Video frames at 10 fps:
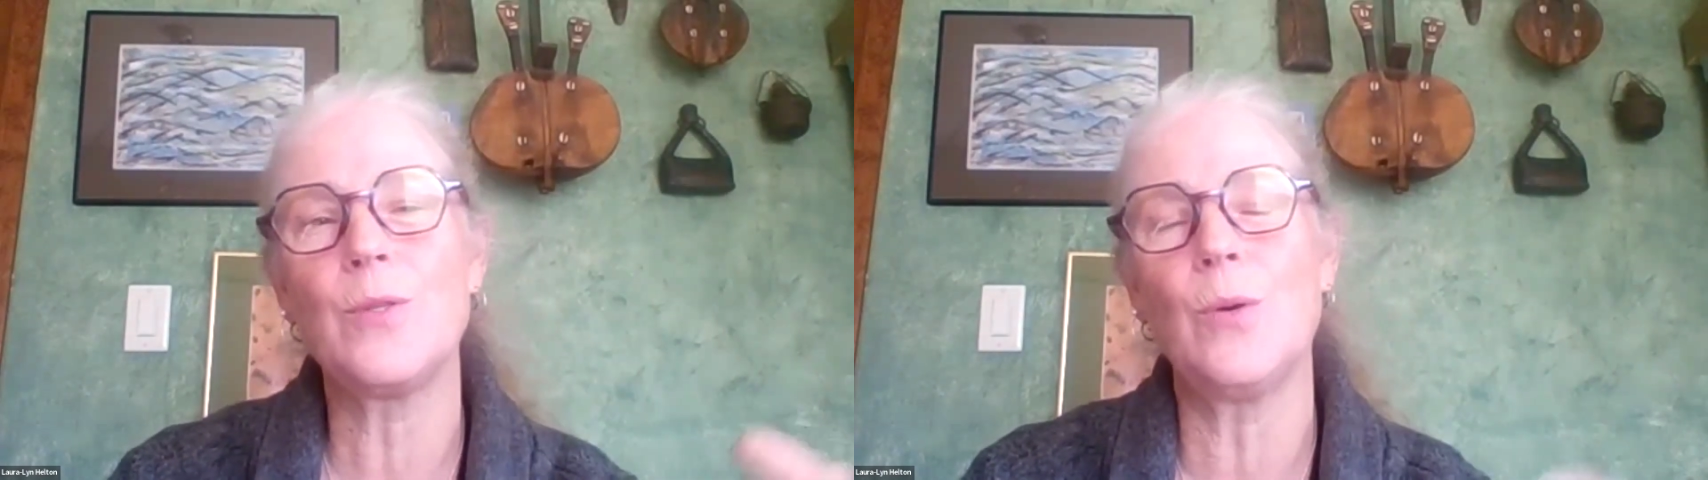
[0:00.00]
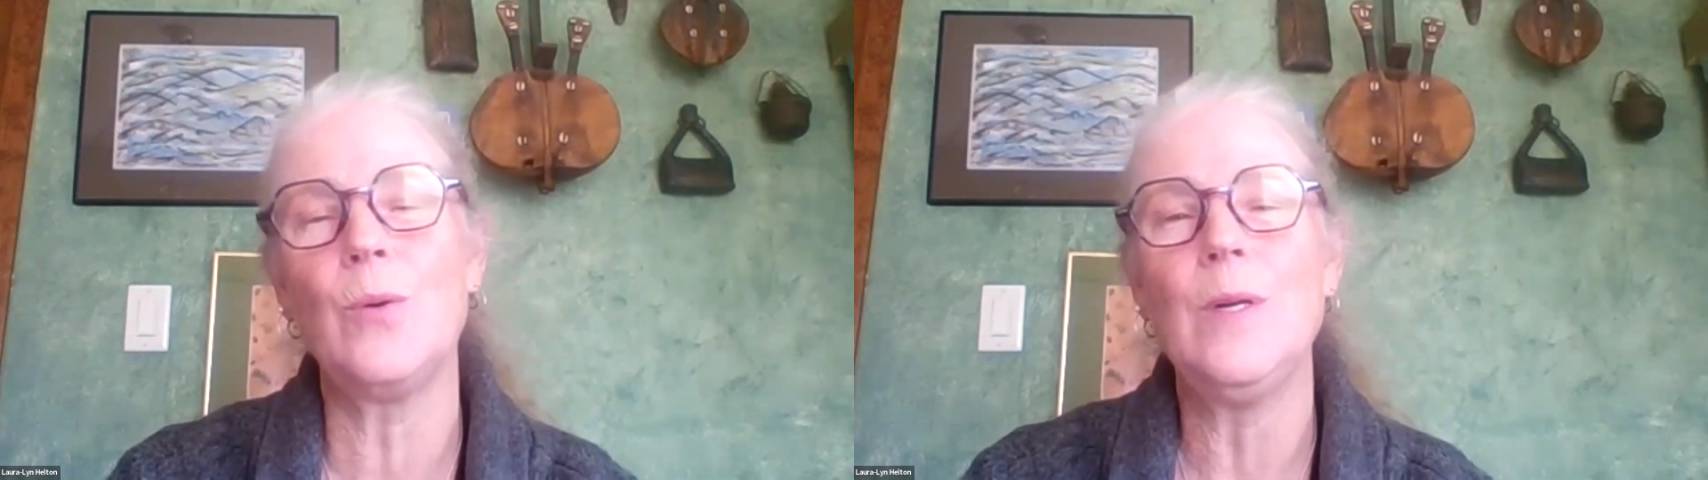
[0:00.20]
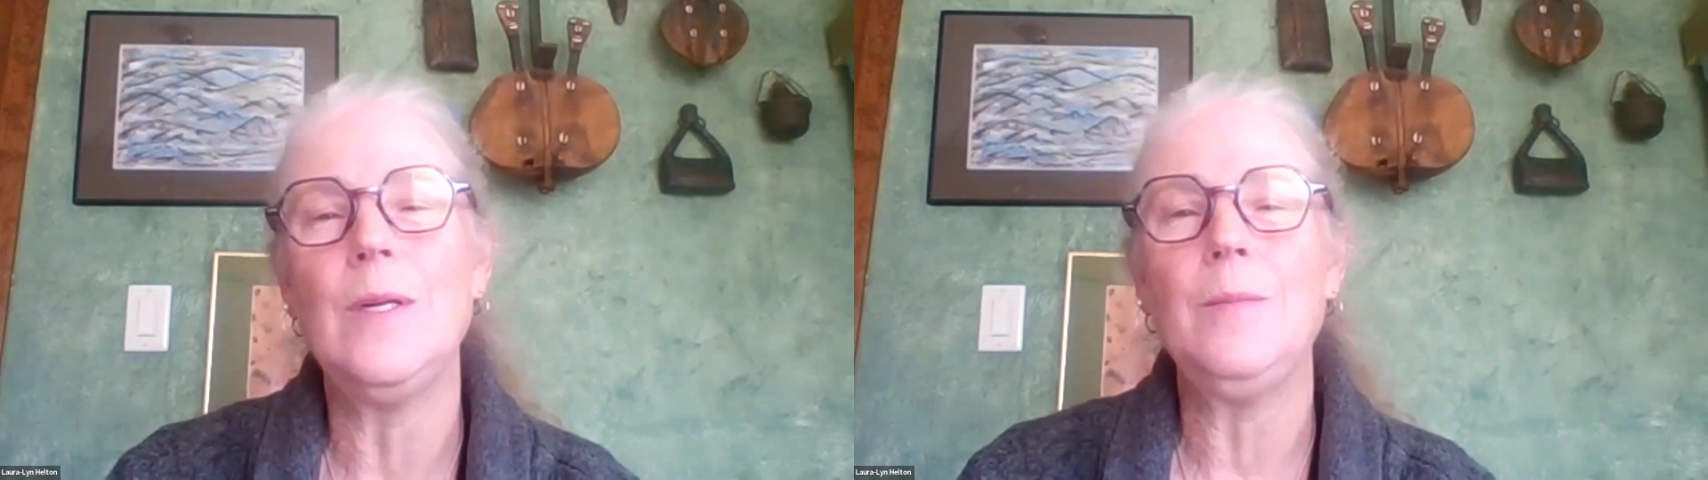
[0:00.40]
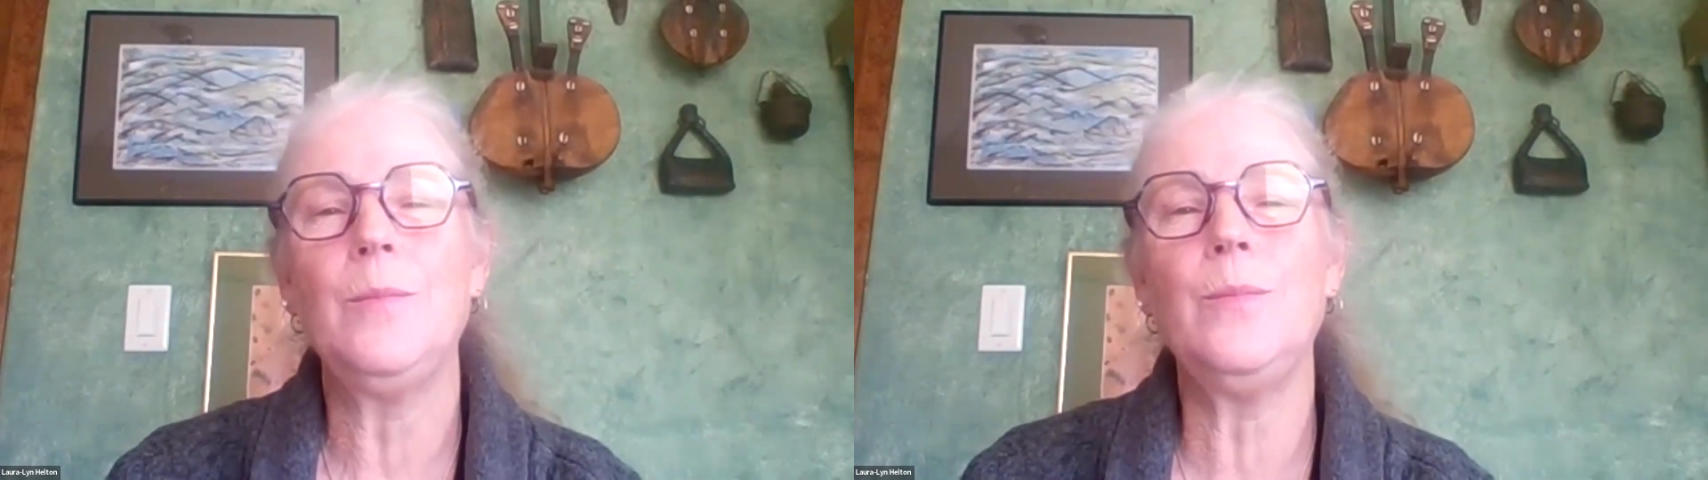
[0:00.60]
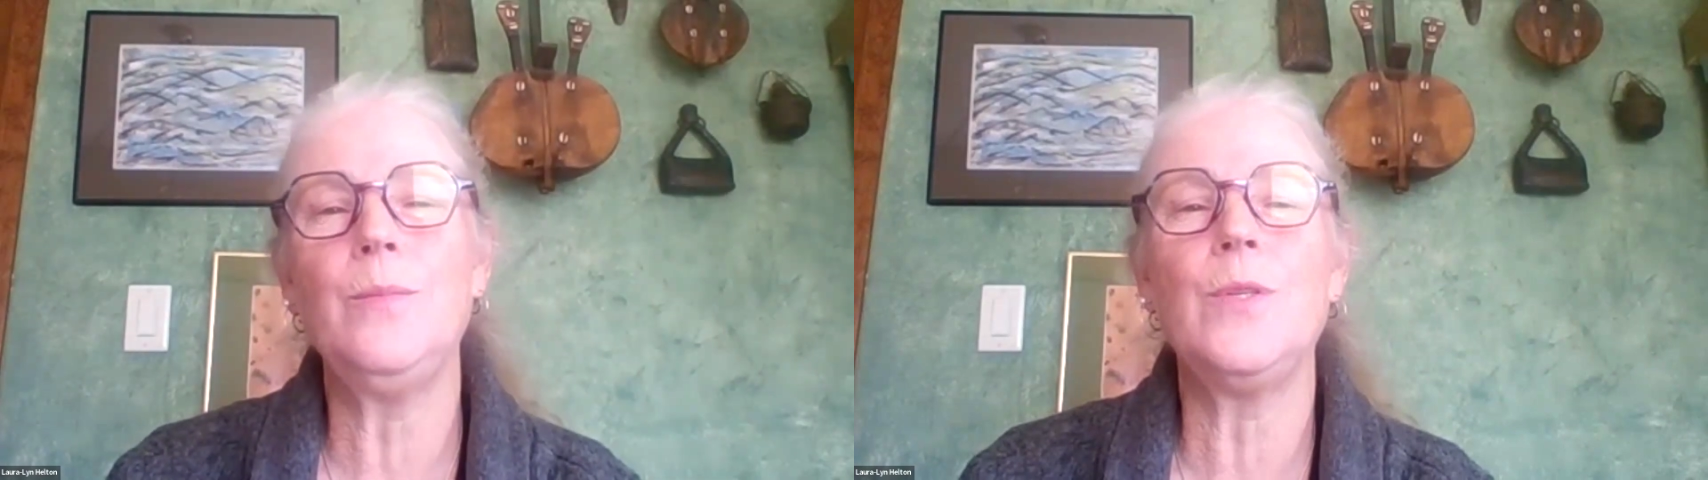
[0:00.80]
So
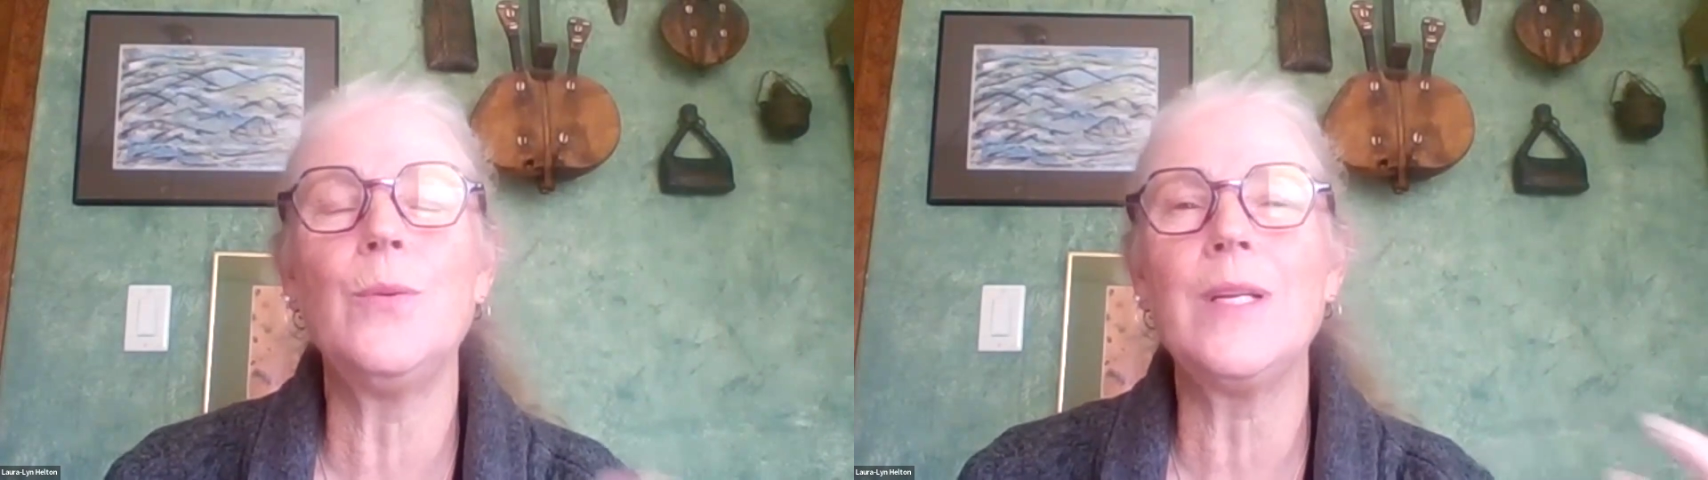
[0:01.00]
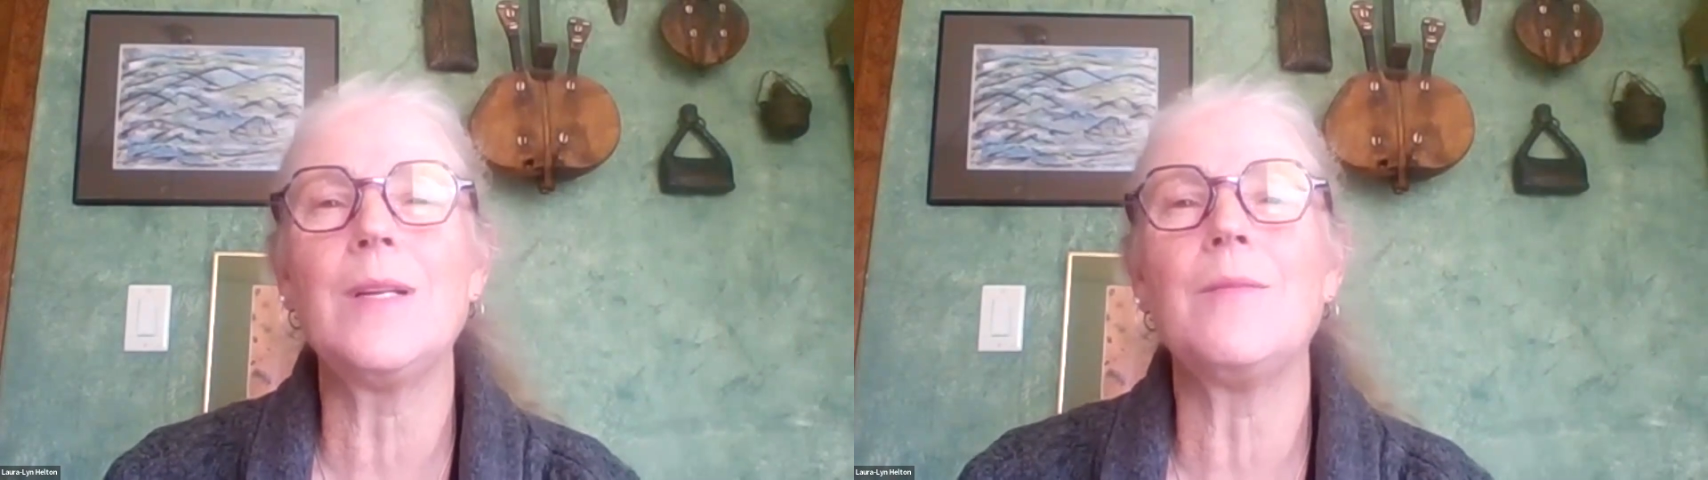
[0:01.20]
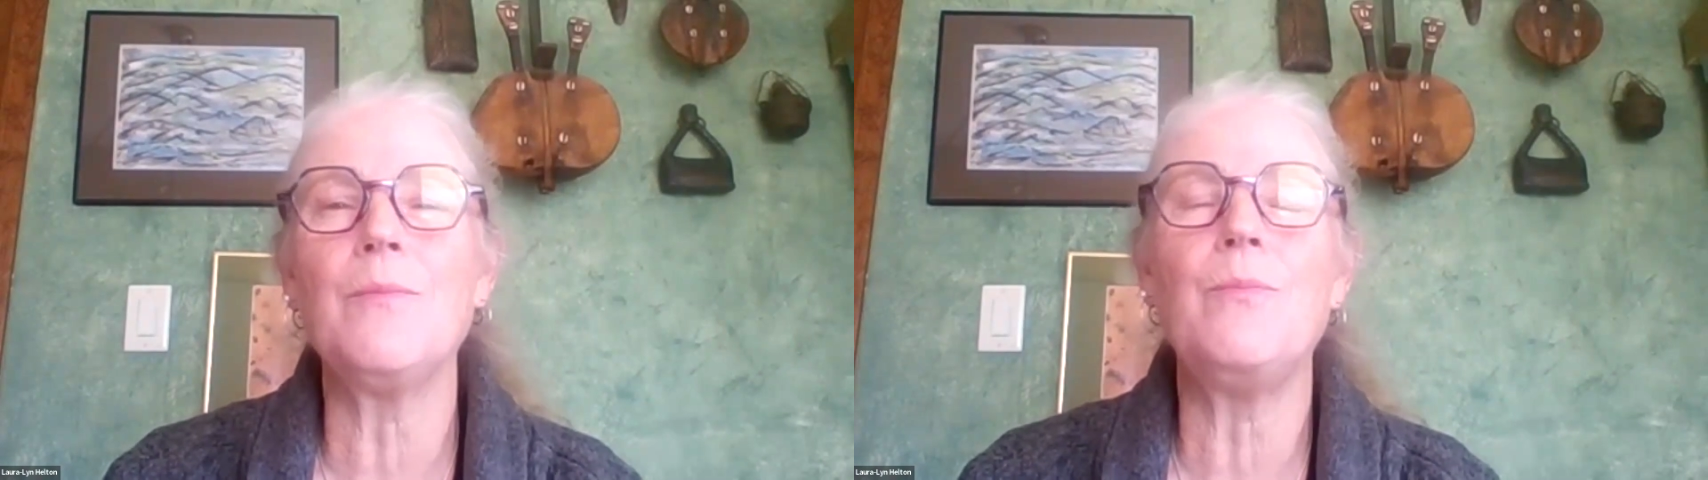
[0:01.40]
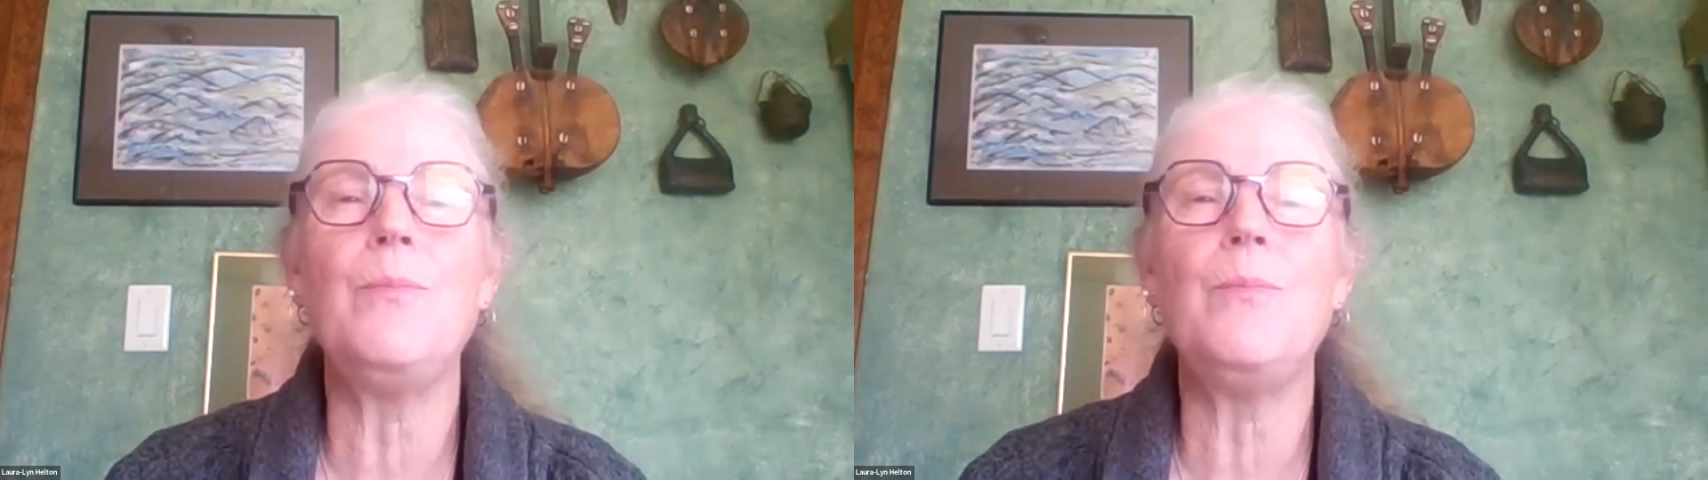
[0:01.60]
doing